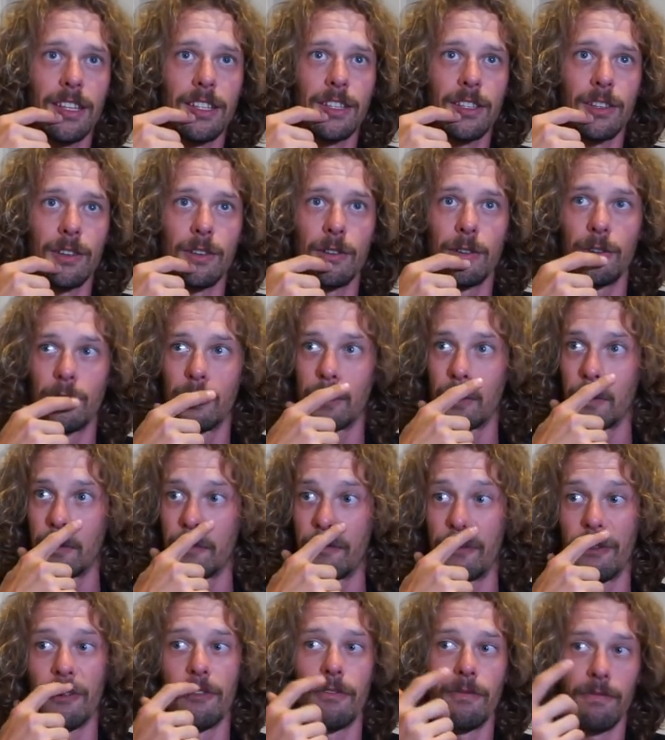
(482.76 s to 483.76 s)
So
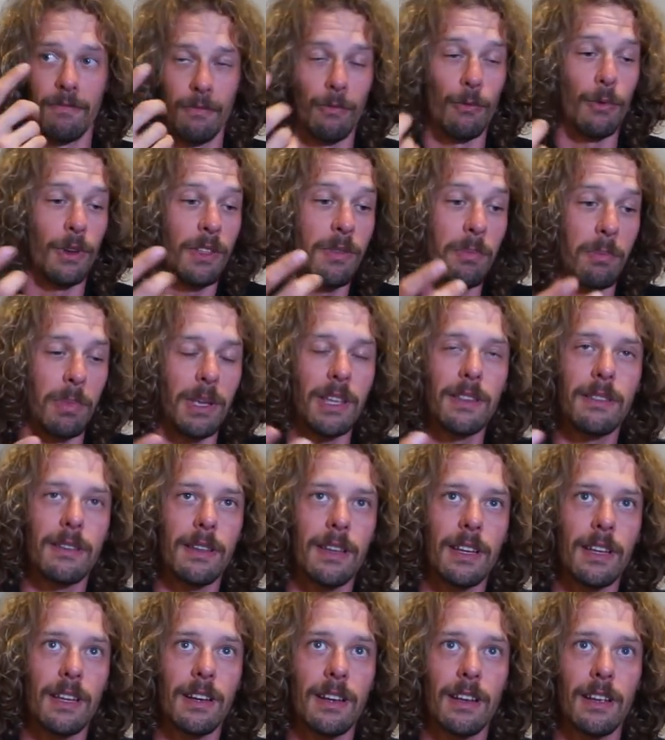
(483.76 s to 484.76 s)
for with
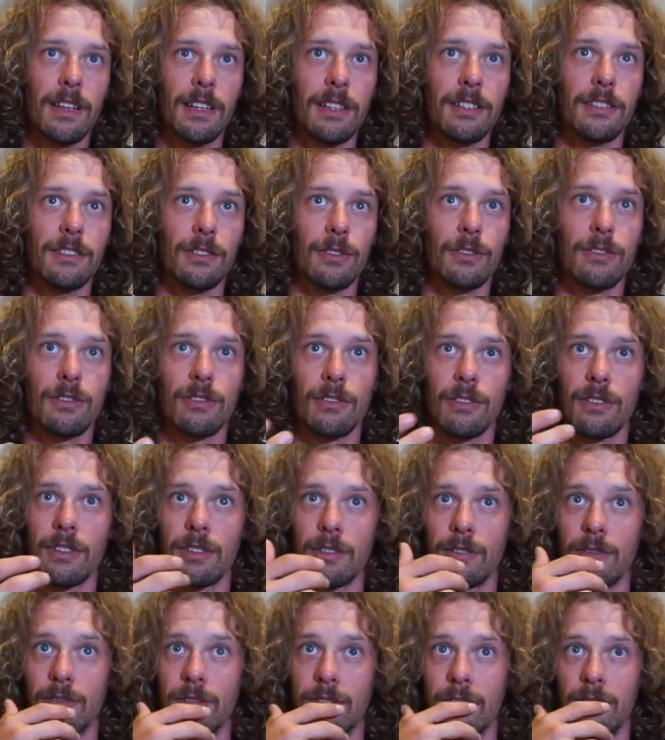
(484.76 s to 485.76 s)
Peter is also a
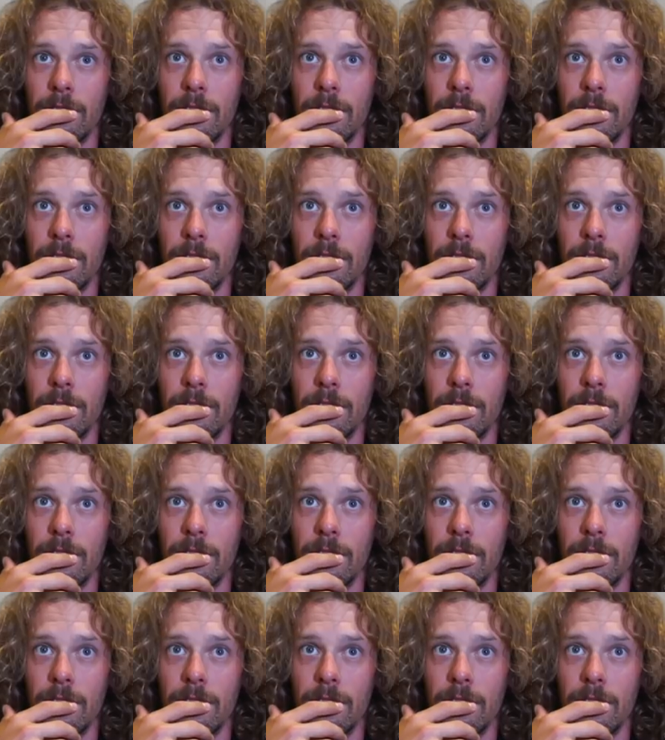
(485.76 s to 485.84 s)
good,